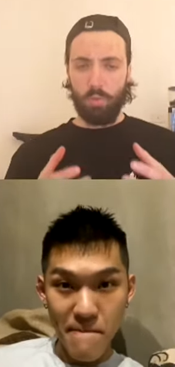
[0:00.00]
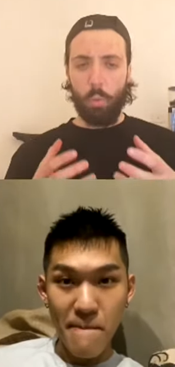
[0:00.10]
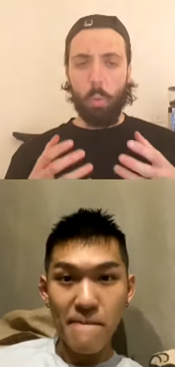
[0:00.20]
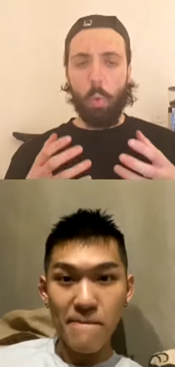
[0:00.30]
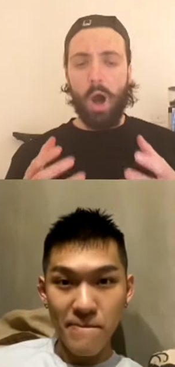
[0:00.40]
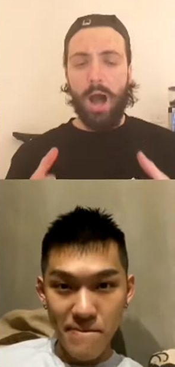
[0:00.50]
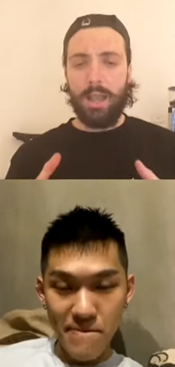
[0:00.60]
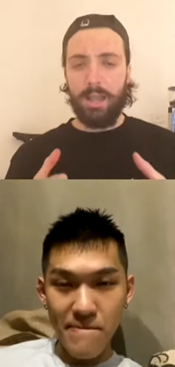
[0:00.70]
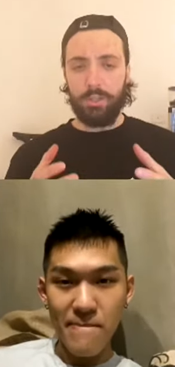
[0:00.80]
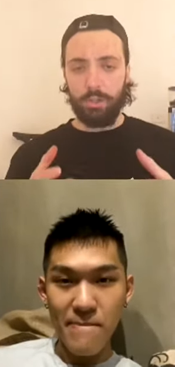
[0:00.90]
Speaker 1: why
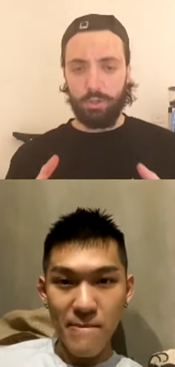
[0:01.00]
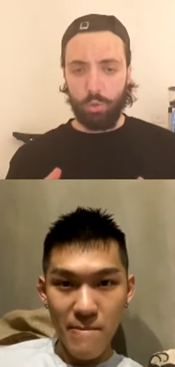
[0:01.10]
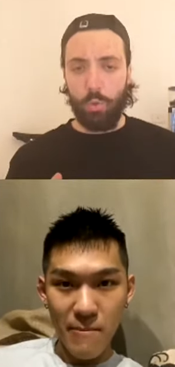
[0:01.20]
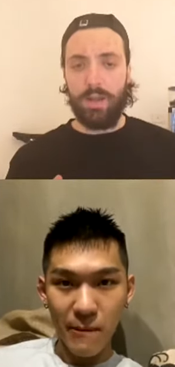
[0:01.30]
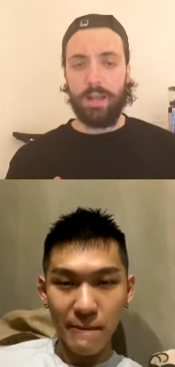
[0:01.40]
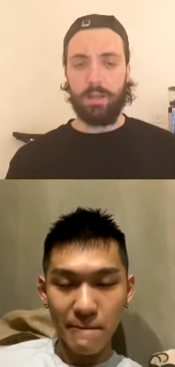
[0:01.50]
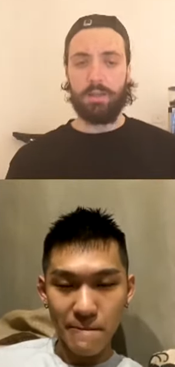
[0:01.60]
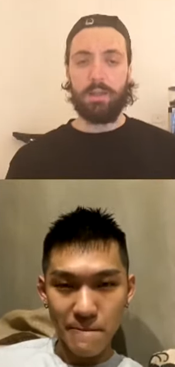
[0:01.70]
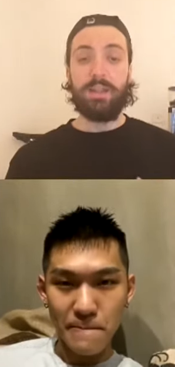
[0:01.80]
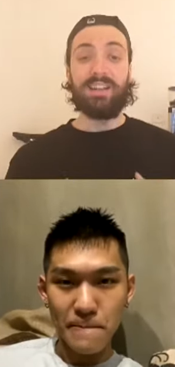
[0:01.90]
are you doing it
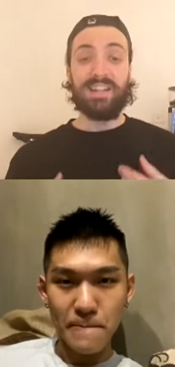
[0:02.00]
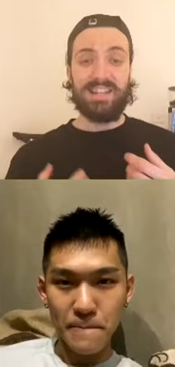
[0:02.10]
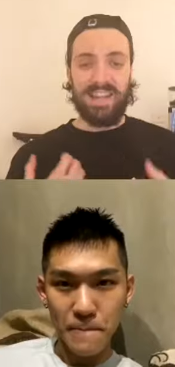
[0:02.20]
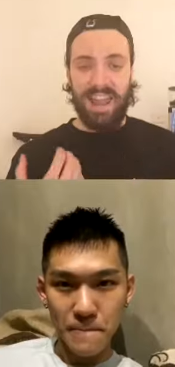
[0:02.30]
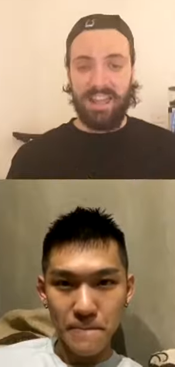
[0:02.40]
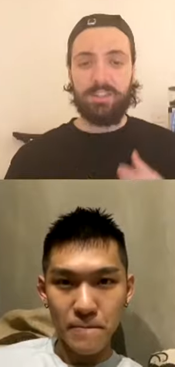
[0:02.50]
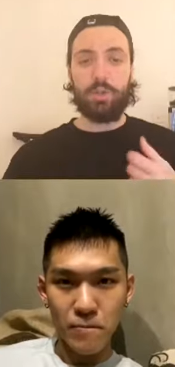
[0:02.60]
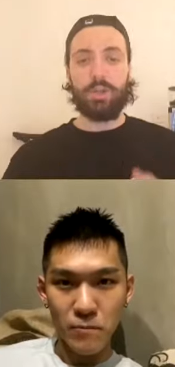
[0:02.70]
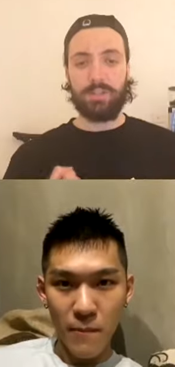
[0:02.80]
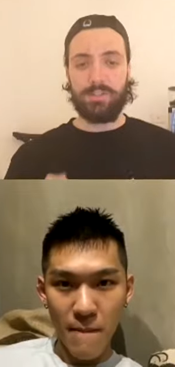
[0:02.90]
then
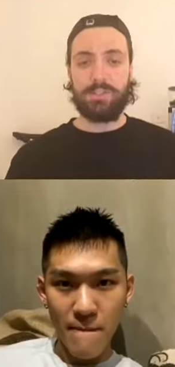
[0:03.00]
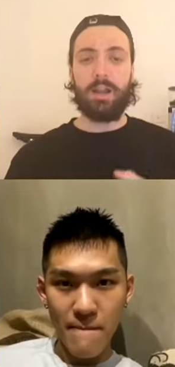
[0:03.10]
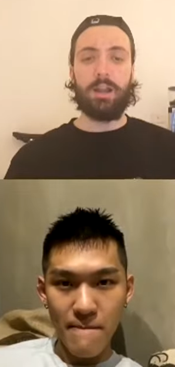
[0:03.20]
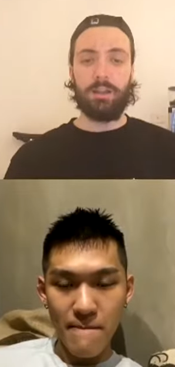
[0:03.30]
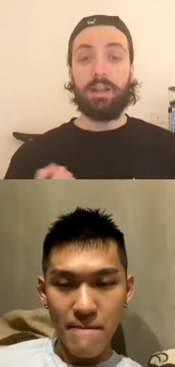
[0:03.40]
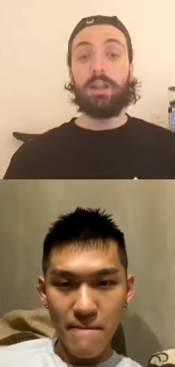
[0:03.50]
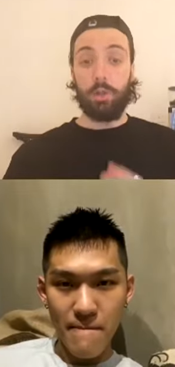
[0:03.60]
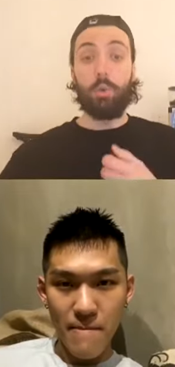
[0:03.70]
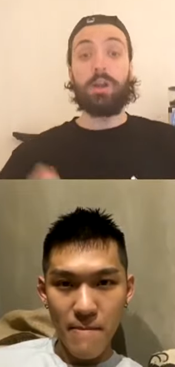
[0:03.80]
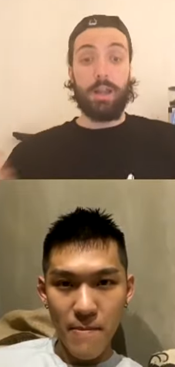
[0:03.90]
you can start
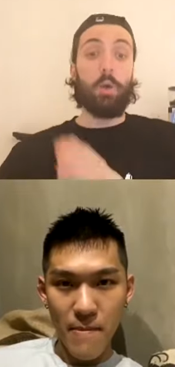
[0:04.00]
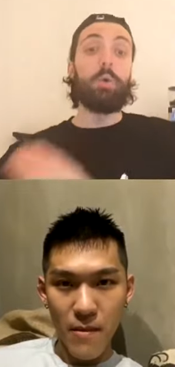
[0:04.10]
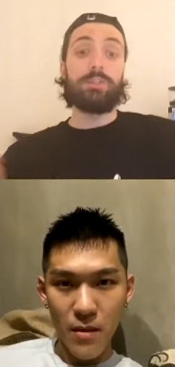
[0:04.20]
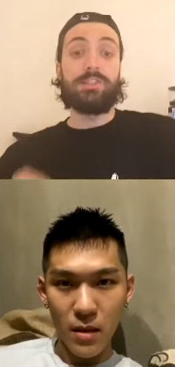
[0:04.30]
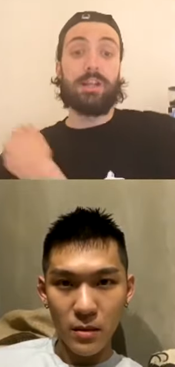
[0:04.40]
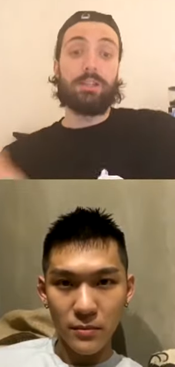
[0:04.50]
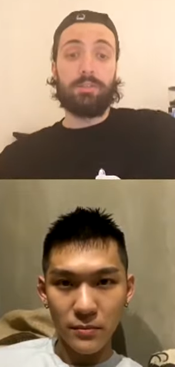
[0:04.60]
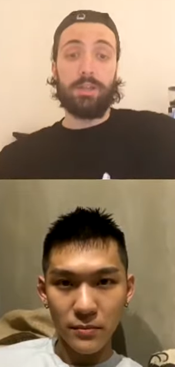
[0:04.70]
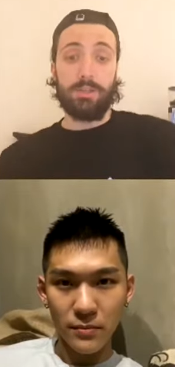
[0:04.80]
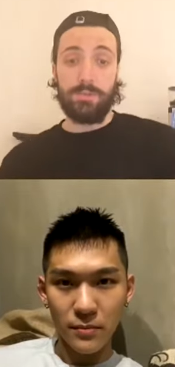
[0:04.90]
looking at all these other
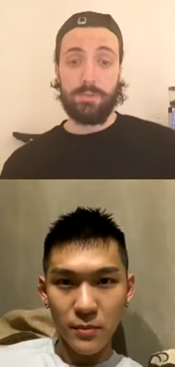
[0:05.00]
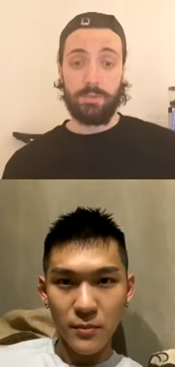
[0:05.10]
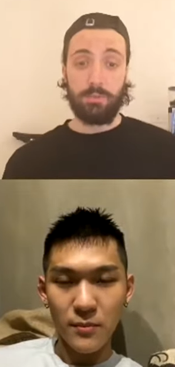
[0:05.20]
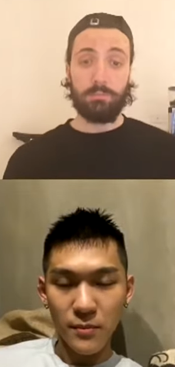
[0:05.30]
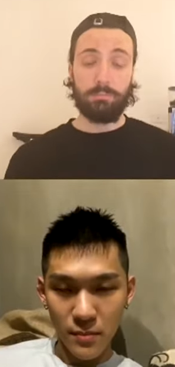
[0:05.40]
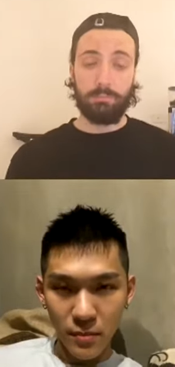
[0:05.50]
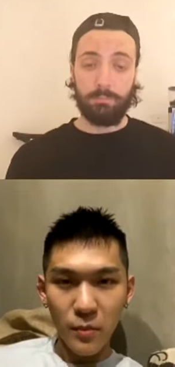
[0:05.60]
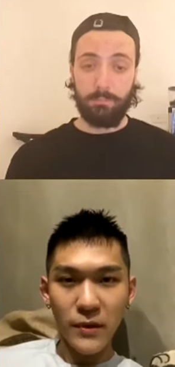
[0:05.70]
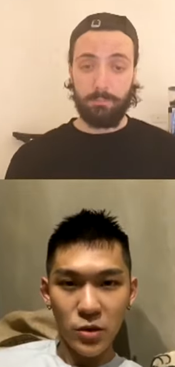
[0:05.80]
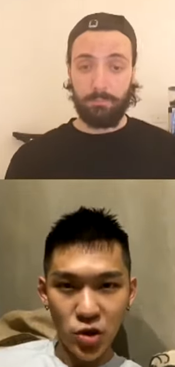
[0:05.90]
things.
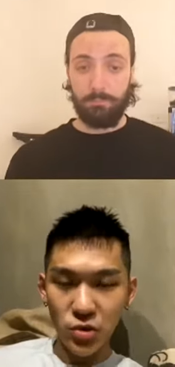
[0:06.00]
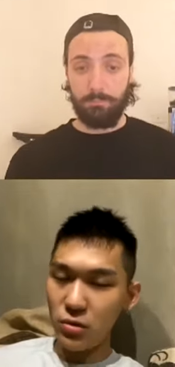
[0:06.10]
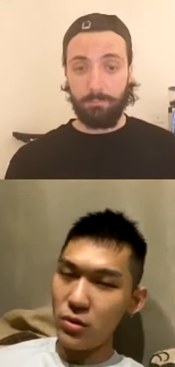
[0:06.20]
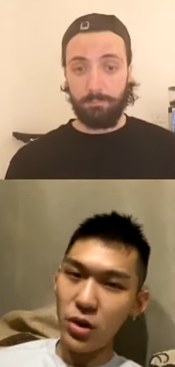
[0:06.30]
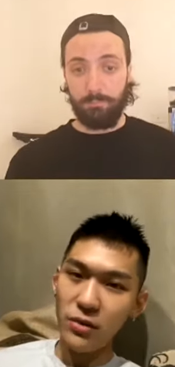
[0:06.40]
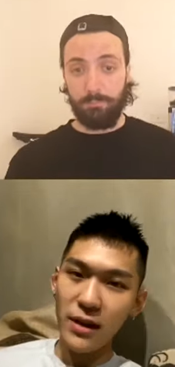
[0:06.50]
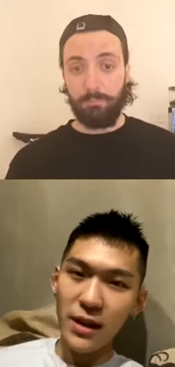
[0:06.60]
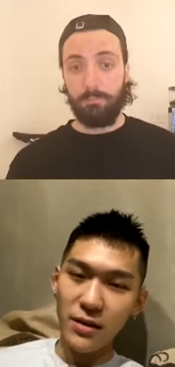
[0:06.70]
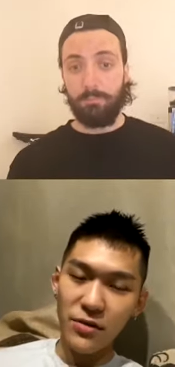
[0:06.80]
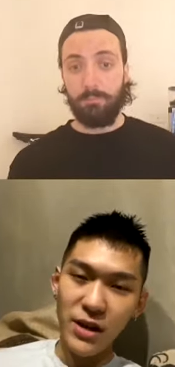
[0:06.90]
Speaker 2: True, totally
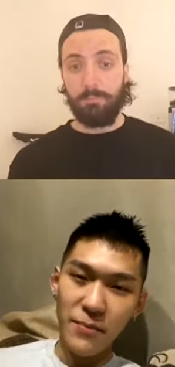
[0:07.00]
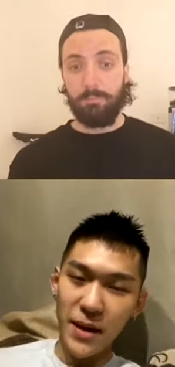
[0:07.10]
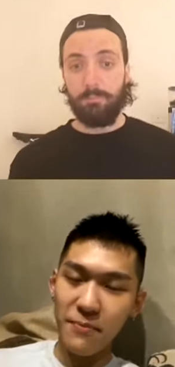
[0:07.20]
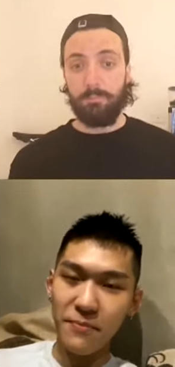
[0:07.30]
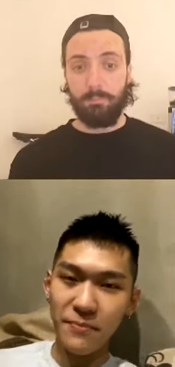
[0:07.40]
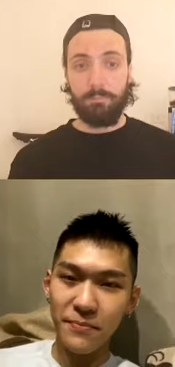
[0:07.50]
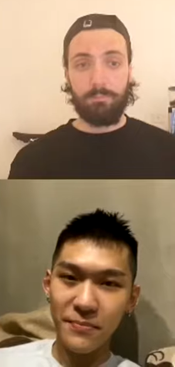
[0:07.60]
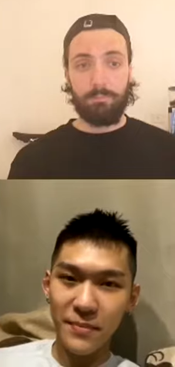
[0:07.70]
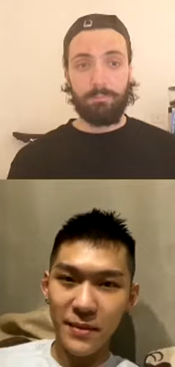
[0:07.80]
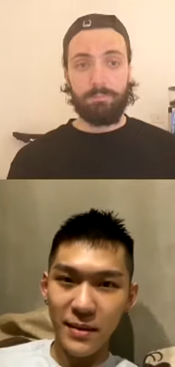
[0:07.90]
agree, man.
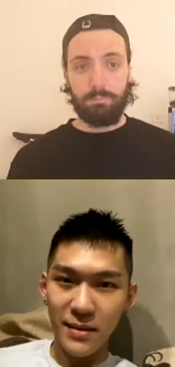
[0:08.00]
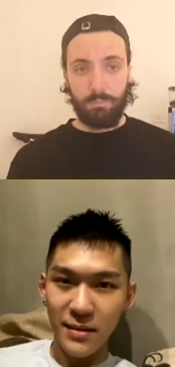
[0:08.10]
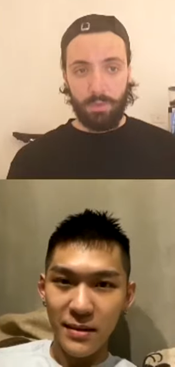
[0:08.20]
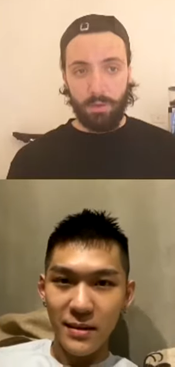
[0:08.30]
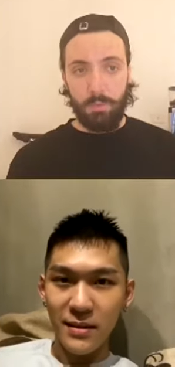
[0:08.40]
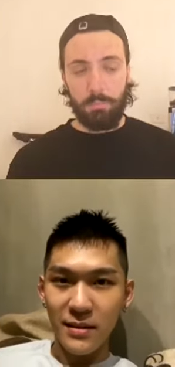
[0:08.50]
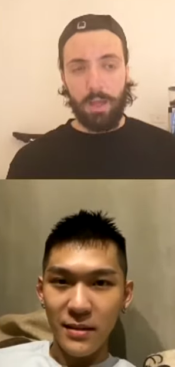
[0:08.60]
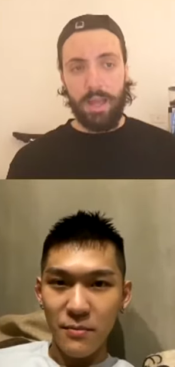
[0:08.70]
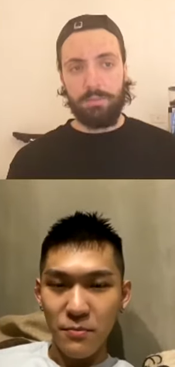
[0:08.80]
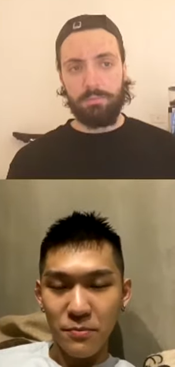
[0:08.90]
Speaker 1: Um,
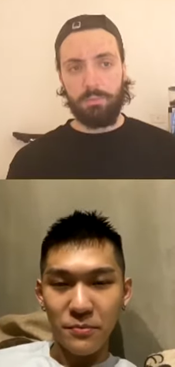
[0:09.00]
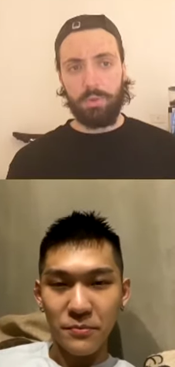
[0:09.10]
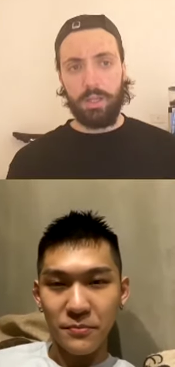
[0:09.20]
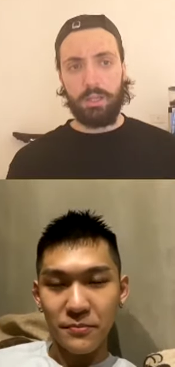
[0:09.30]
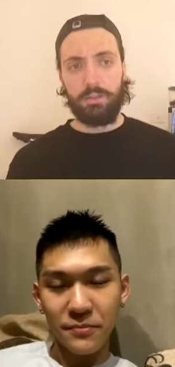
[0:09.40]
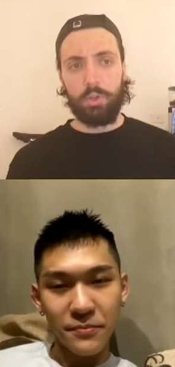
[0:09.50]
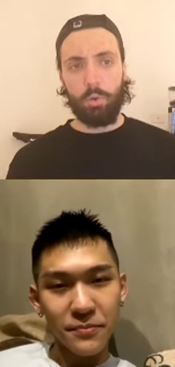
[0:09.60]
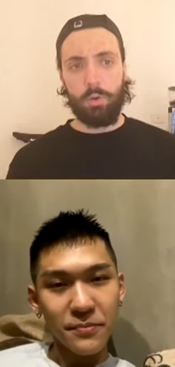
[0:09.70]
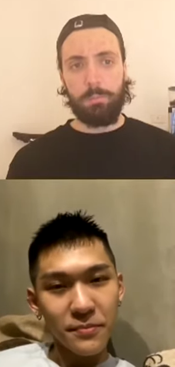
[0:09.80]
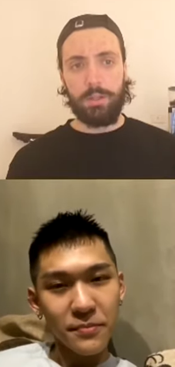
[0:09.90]
and in
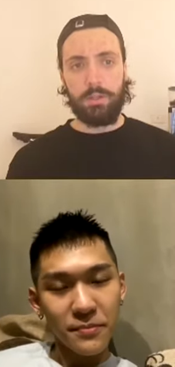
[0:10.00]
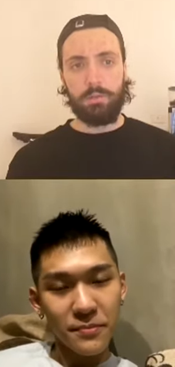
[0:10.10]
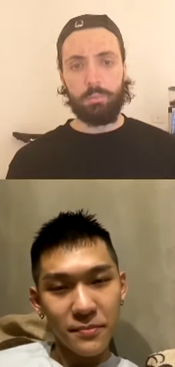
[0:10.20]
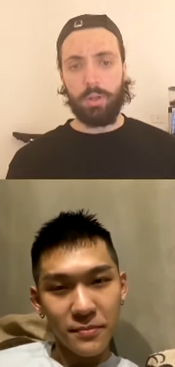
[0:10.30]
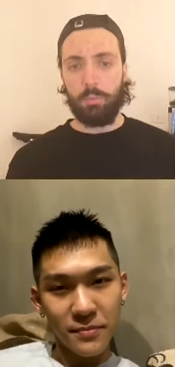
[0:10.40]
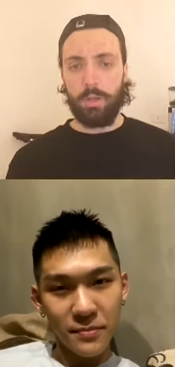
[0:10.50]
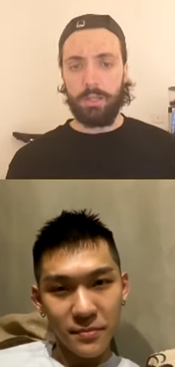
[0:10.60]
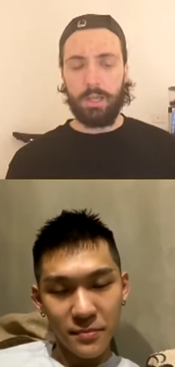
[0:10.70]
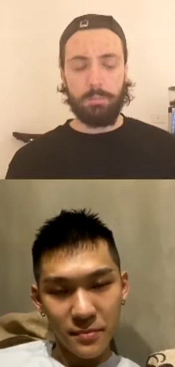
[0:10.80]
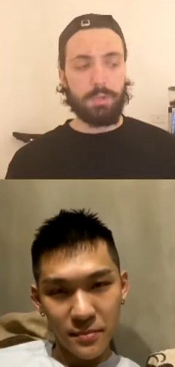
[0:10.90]
your opinion, when
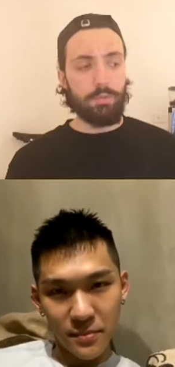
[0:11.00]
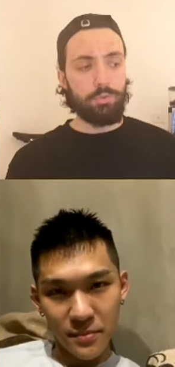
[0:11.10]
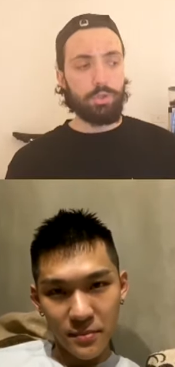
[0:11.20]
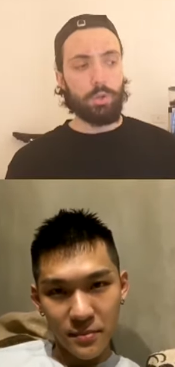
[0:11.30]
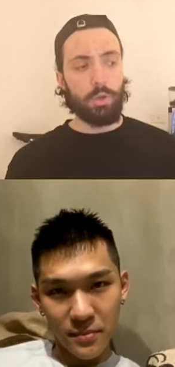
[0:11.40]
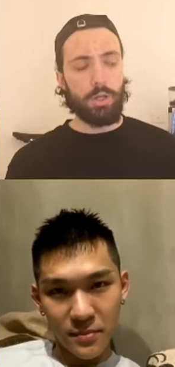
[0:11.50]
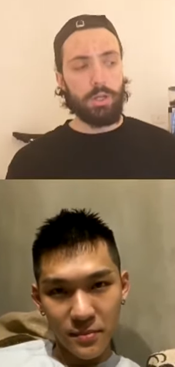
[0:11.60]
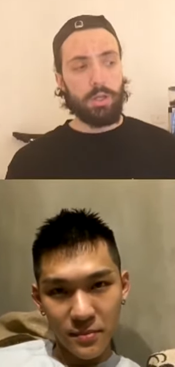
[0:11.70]
it came down to your